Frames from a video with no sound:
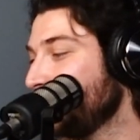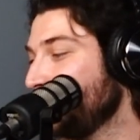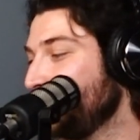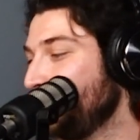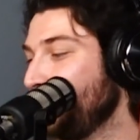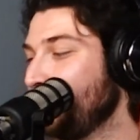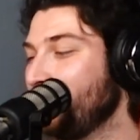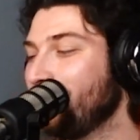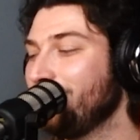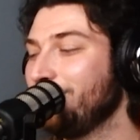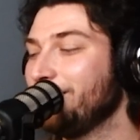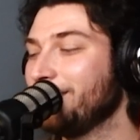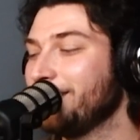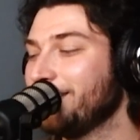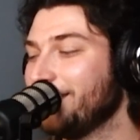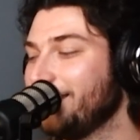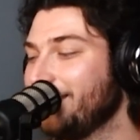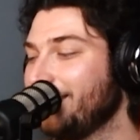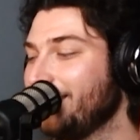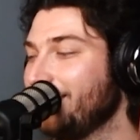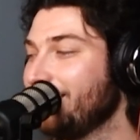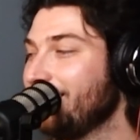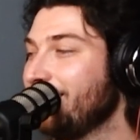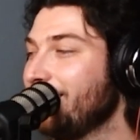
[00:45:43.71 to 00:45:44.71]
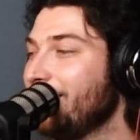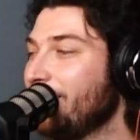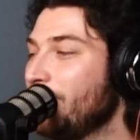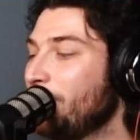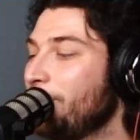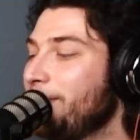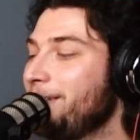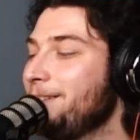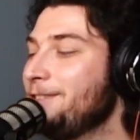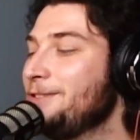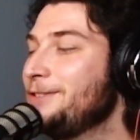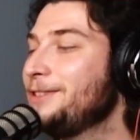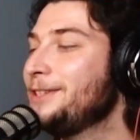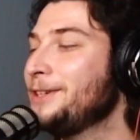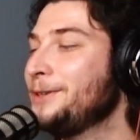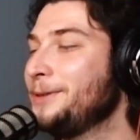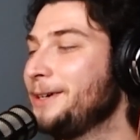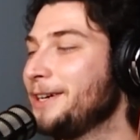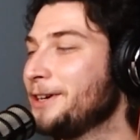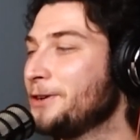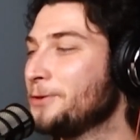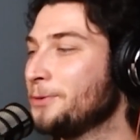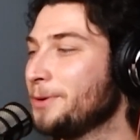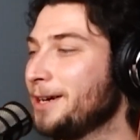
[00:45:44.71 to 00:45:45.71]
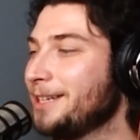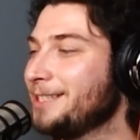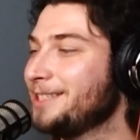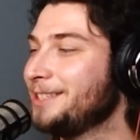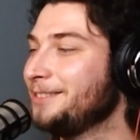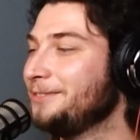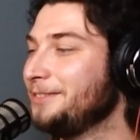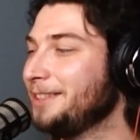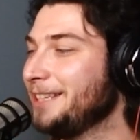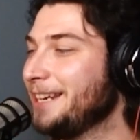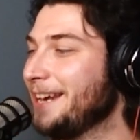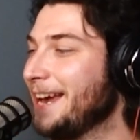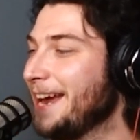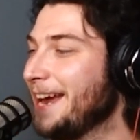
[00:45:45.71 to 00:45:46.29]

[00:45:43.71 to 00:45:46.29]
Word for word: What are you looking at? Why are you so aggressively